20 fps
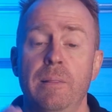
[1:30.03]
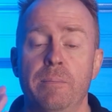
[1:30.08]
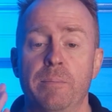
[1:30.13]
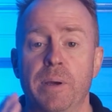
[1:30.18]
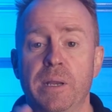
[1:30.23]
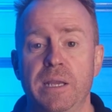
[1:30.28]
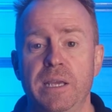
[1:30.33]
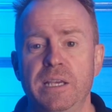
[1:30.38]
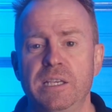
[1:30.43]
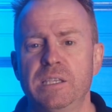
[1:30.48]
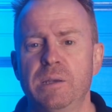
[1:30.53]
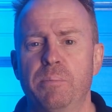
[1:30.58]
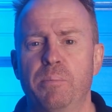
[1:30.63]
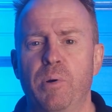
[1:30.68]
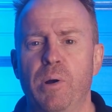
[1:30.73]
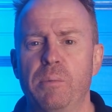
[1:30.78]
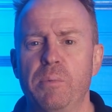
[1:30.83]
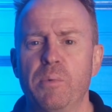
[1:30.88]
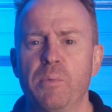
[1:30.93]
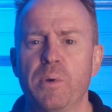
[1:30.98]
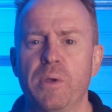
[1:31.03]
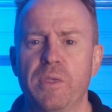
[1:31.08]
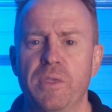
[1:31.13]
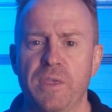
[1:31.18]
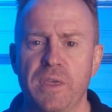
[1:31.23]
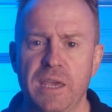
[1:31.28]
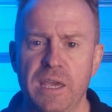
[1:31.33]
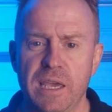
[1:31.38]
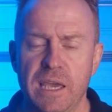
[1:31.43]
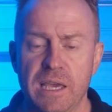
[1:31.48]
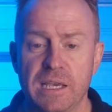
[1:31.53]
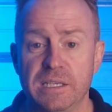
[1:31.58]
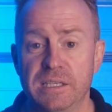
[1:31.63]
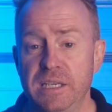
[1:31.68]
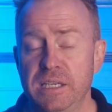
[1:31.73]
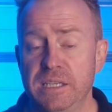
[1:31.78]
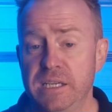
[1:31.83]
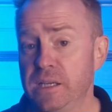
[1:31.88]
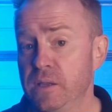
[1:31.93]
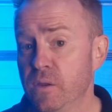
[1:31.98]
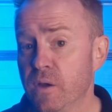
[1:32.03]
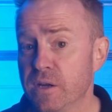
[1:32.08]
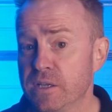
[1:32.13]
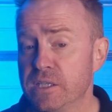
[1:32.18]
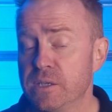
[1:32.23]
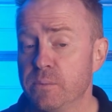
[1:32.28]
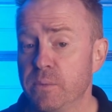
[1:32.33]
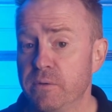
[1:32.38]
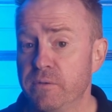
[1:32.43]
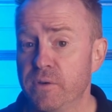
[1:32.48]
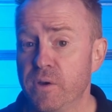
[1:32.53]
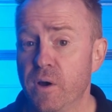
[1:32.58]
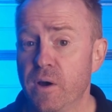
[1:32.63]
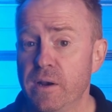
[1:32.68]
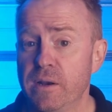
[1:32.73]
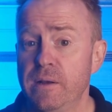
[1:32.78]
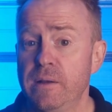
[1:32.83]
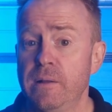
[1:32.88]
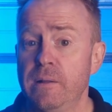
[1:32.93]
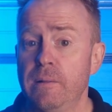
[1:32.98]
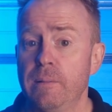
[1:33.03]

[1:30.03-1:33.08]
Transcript: But here's the problem with the existing lights that we've got.